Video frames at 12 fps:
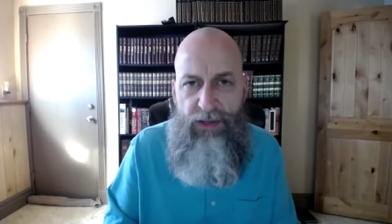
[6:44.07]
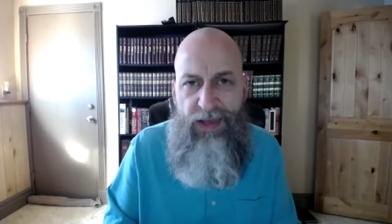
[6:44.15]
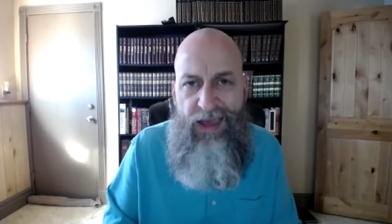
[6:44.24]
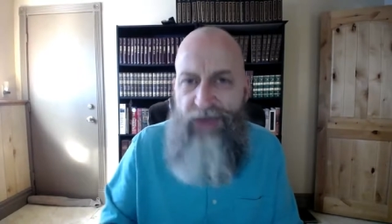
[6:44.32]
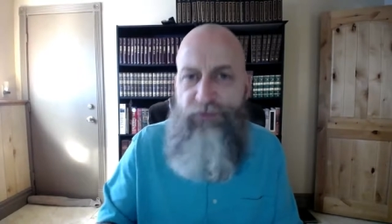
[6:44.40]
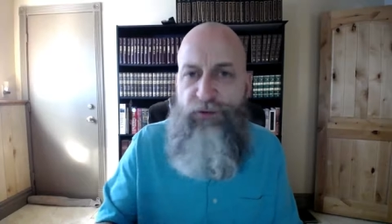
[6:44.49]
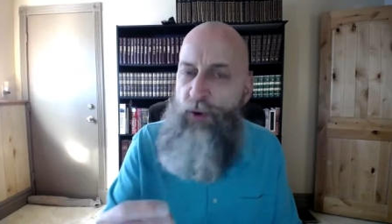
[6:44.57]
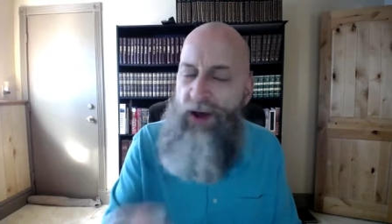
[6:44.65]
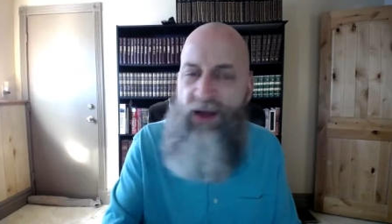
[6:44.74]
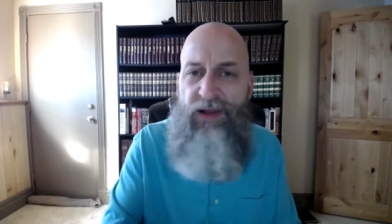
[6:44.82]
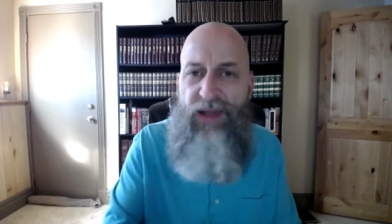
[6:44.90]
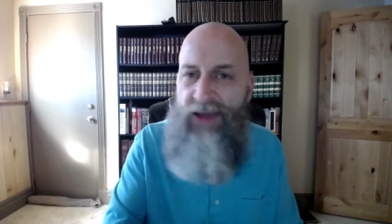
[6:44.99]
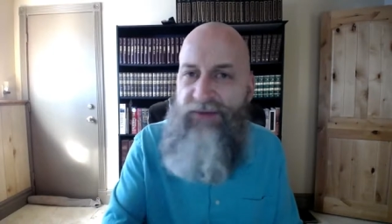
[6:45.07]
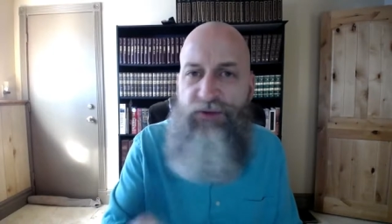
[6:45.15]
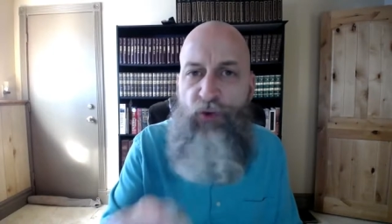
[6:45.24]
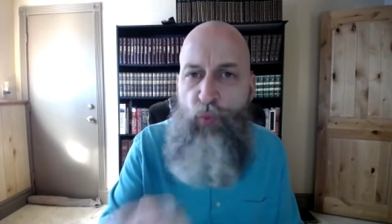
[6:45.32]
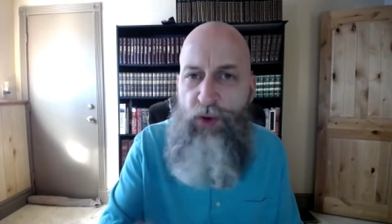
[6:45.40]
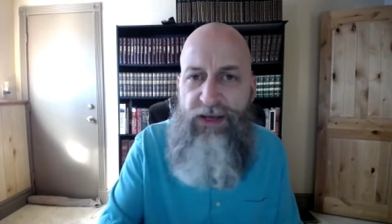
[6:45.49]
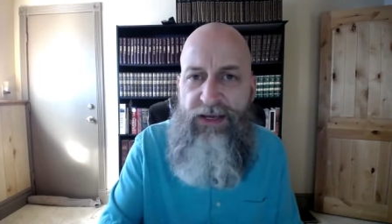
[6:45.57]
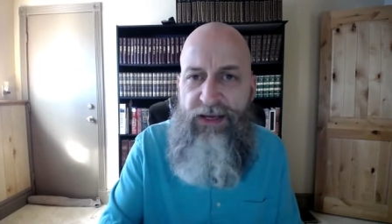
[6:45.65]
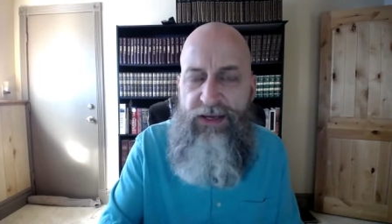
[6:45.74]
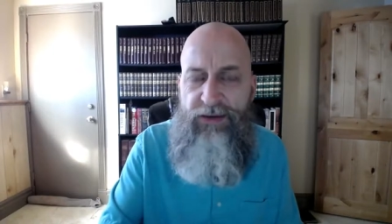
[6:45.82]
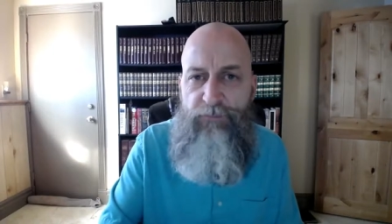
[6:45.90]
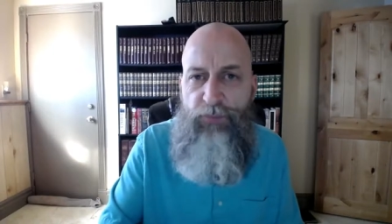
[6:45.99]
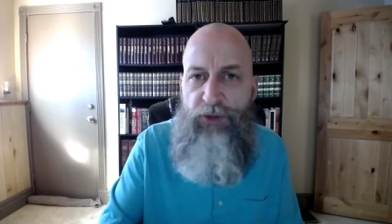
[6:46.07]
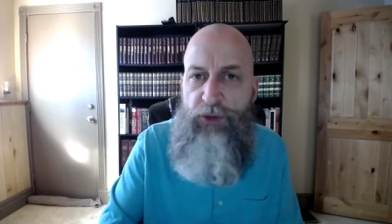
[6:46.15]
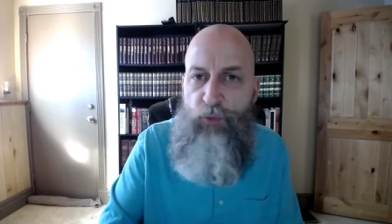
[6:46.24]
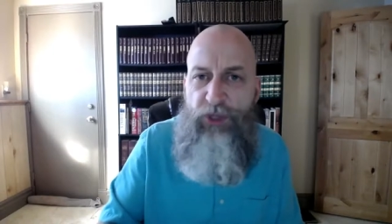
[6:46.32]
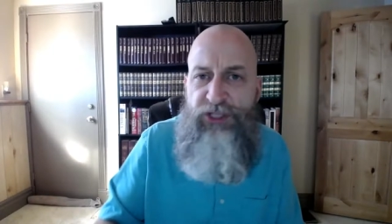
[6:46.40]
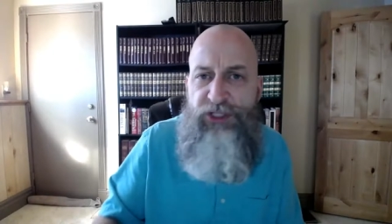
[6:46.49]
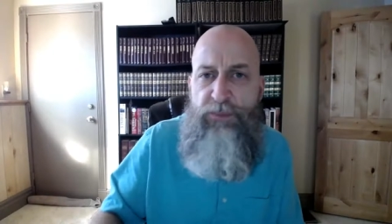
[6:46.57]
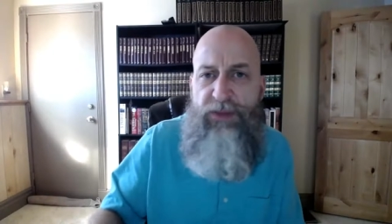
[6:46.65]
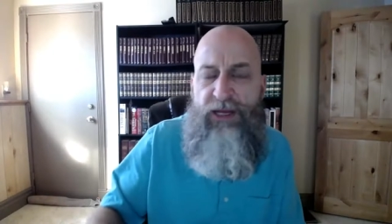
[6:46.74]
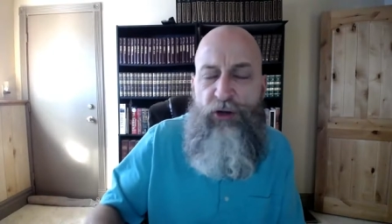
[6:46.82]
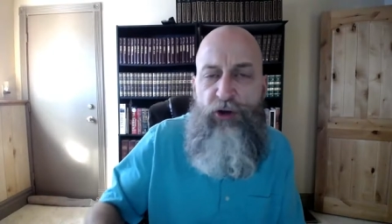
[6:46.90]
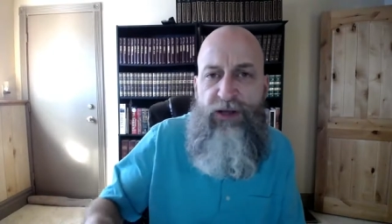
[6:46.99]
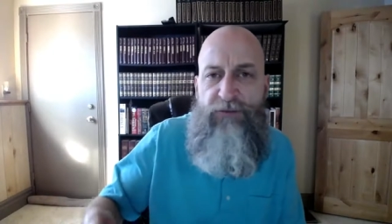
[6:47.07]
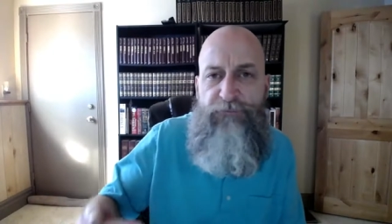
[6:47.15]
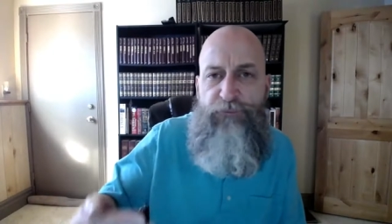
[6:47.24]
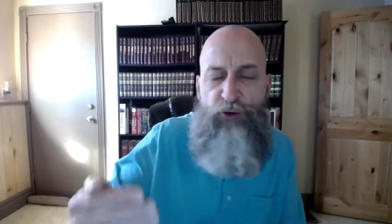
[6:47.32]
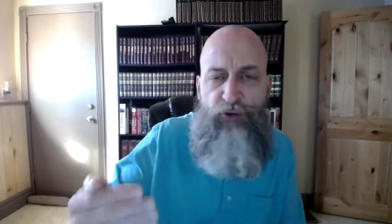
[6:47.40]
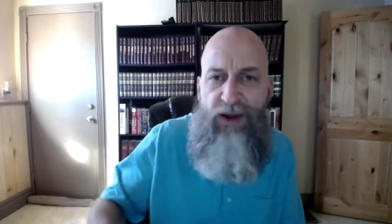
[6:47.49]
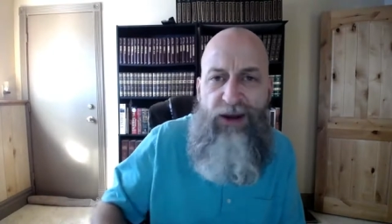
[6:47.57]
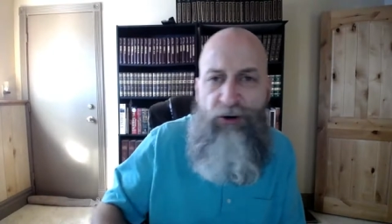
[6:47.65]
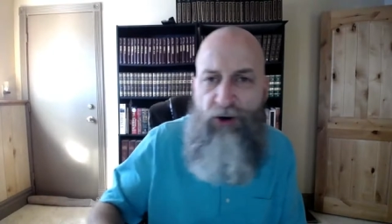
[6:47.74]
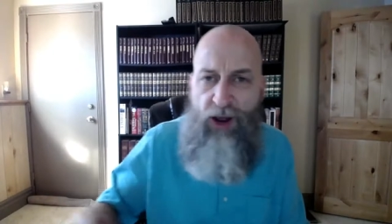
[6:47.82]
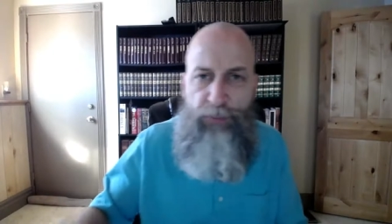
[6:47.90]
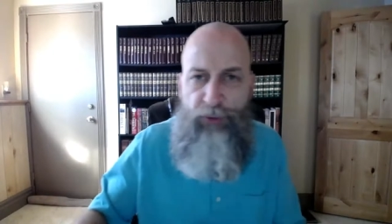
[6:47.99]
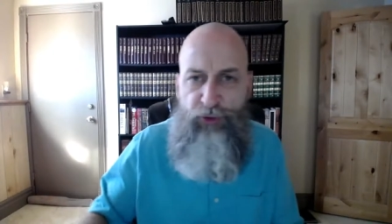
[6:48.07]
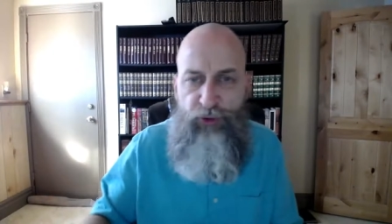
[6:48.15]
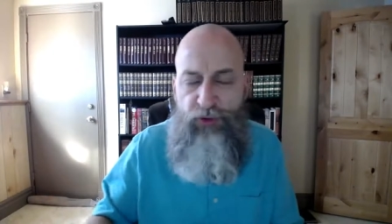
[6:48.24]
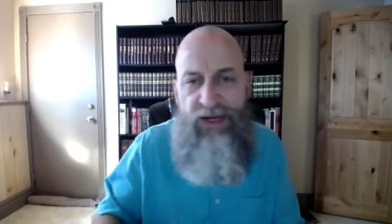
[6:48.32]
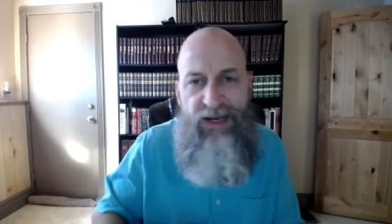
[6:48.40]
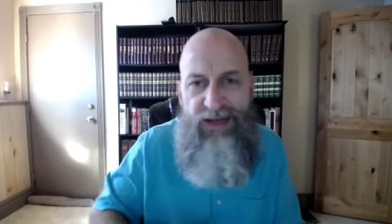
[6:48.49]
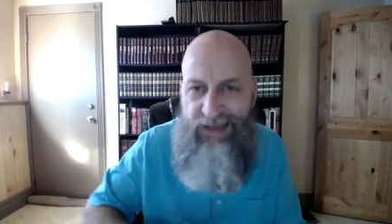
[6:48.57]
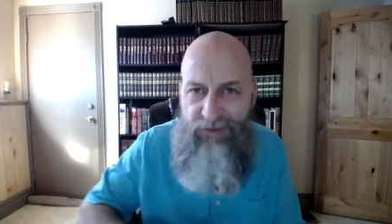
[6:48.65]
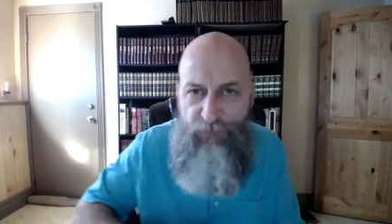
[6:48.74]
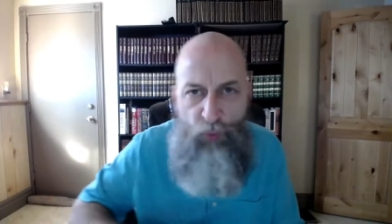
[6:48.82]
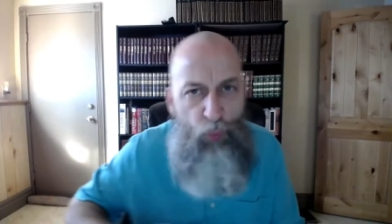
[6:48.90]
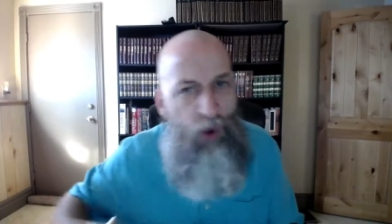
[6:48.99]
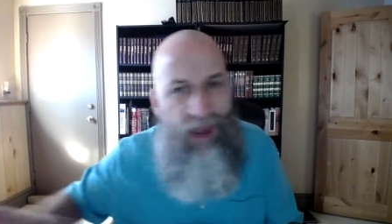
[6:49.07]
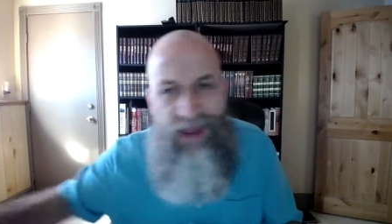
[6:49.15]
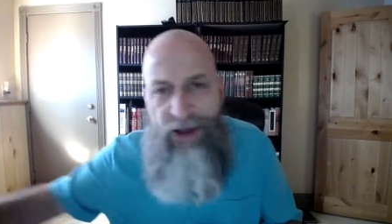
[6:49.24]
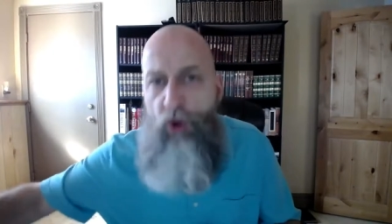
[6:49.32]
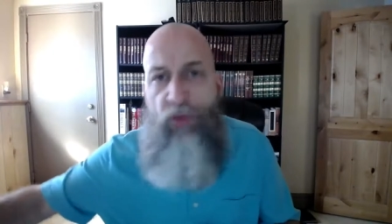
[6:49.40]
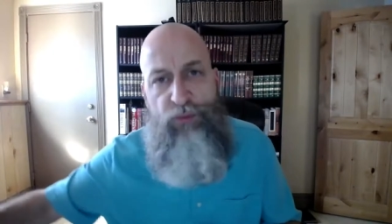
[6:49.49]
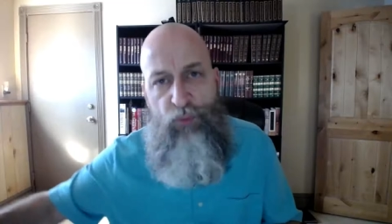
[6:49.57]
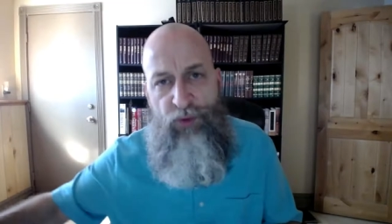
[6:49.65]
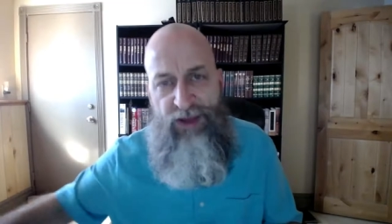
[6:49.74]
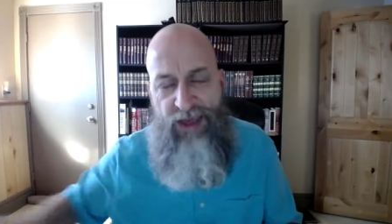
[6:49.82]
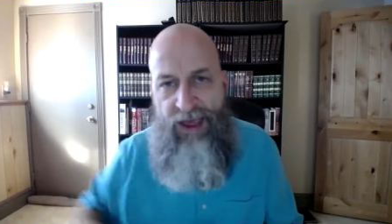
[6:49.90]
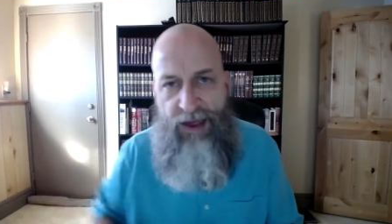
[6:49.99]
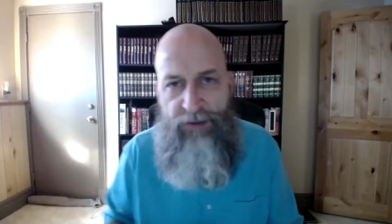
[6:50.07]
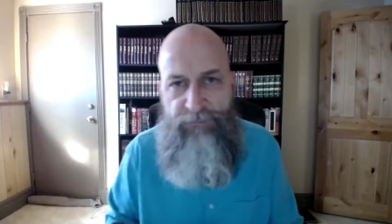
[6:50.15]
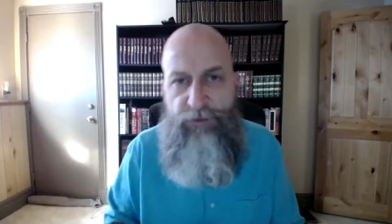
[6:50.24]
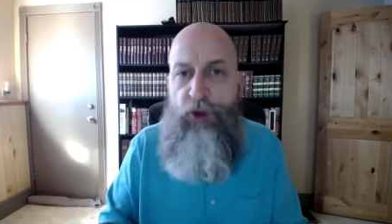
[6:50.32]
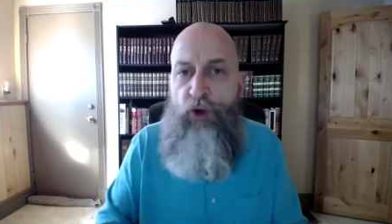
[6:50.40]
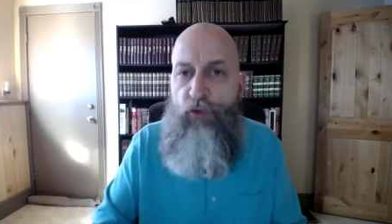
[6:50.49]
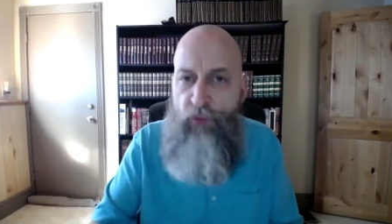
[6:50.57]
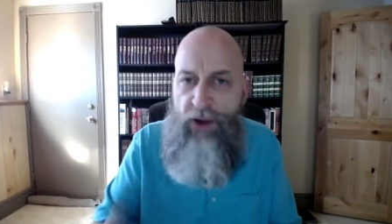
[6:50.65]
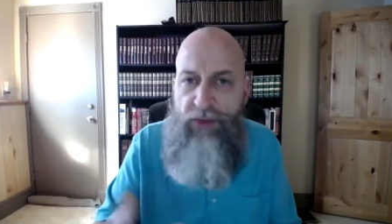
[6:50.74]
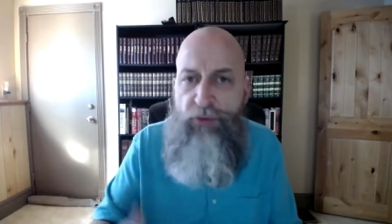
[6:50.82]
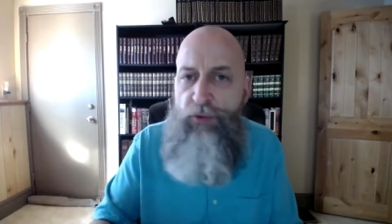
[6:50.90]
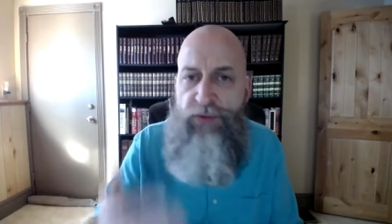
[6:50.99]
And so, unlike the wicked, we should be looking for greater opportunity to give away all that we have rather than